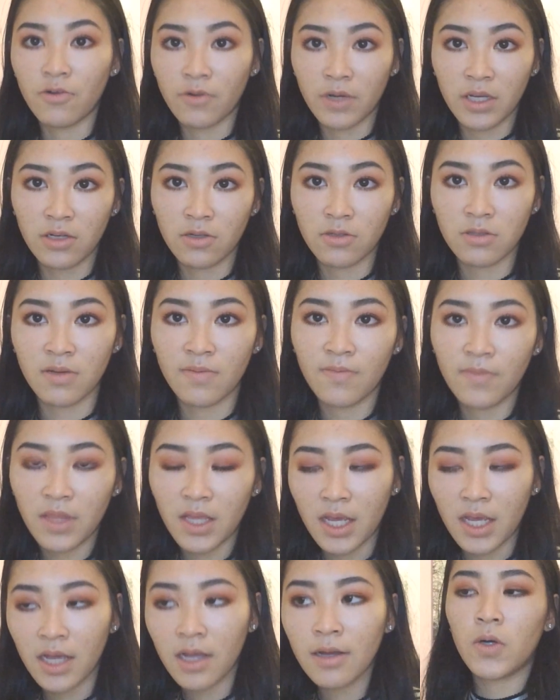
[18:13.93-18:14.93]
RE or
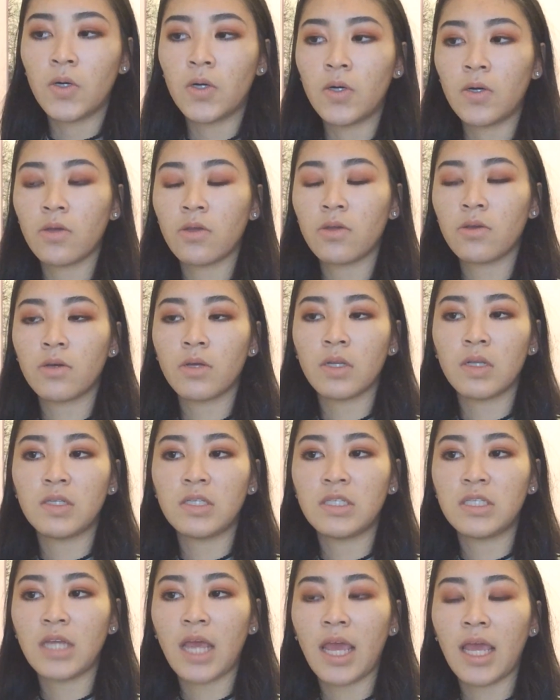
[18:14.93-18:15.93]
something. Or you could
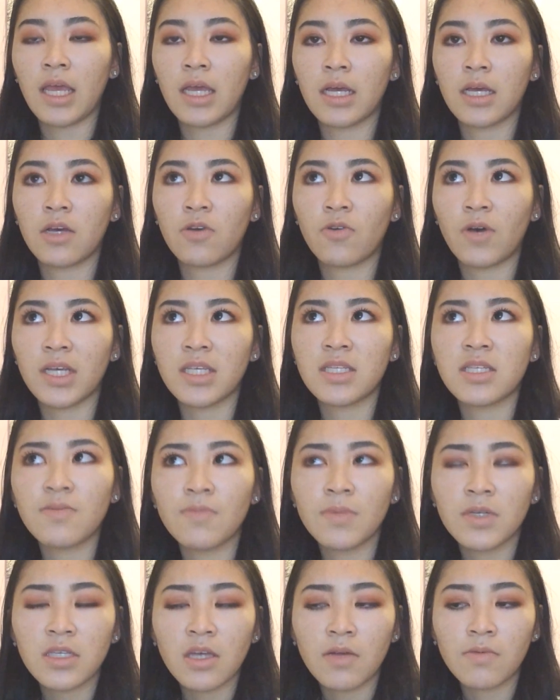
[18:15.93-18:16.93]
take quite
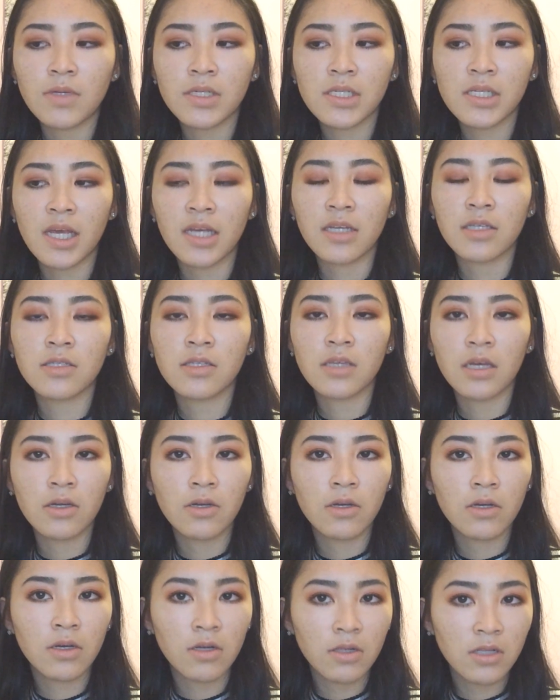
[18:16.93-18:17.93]
similar subjects like
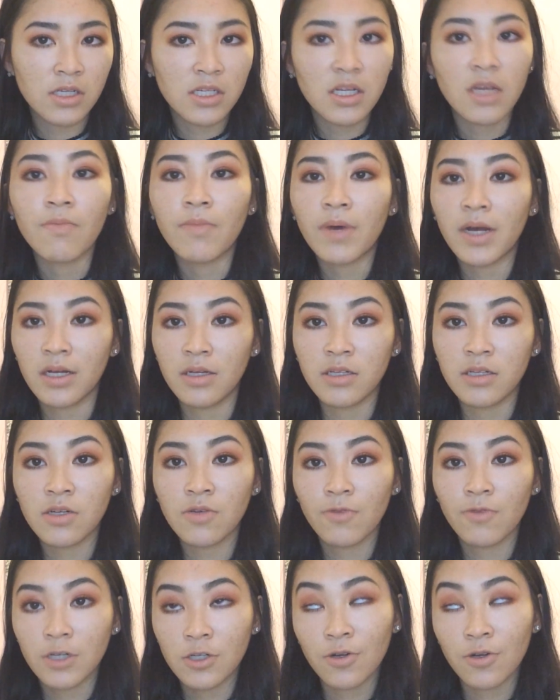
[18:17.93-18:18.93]
psychology and
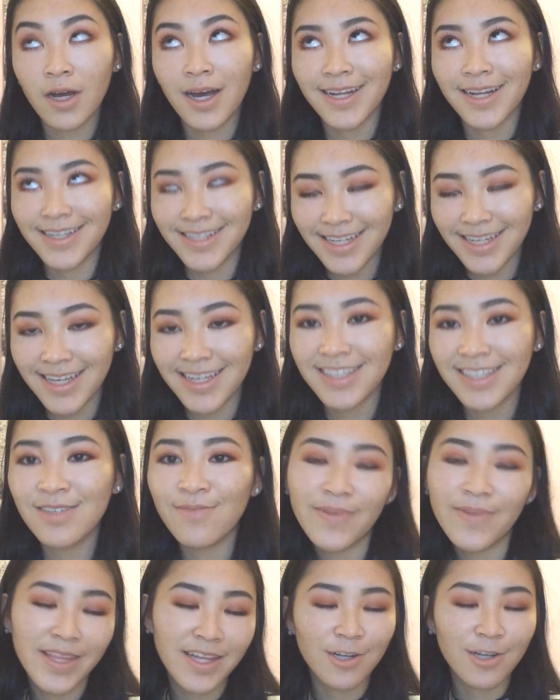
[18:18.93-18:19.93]
biology, which I did,
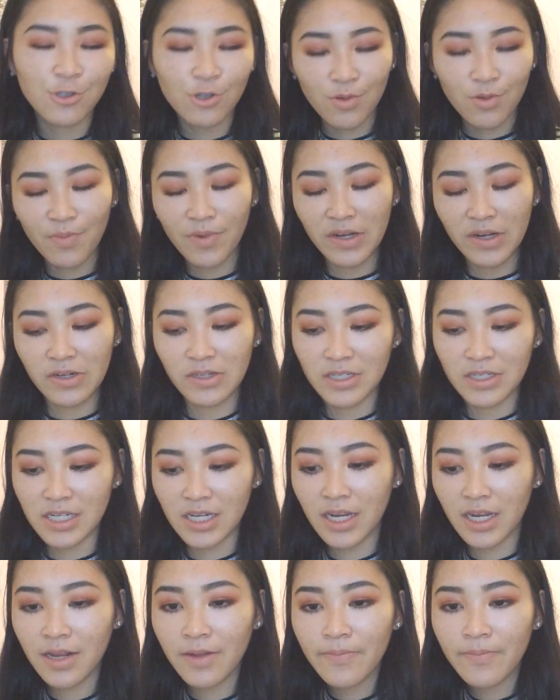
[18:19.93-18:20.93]
but then I dropped
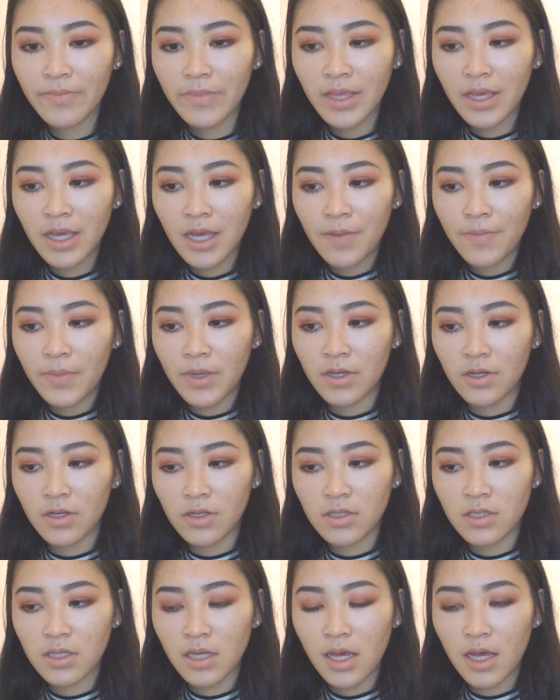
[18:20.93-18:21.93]
biology
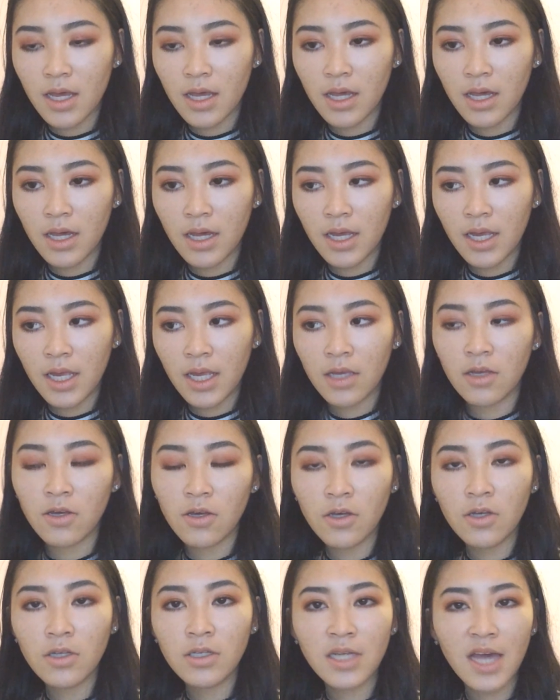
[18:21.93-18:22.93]
because it
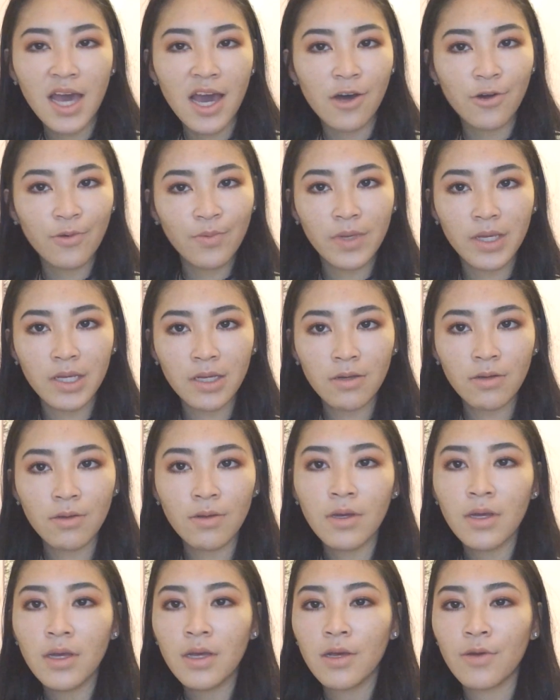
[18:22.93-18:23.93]
could help
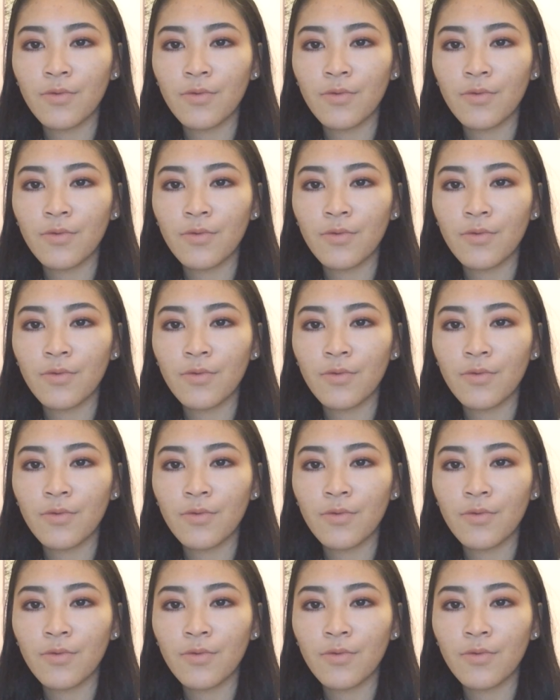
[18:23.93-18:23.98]
you.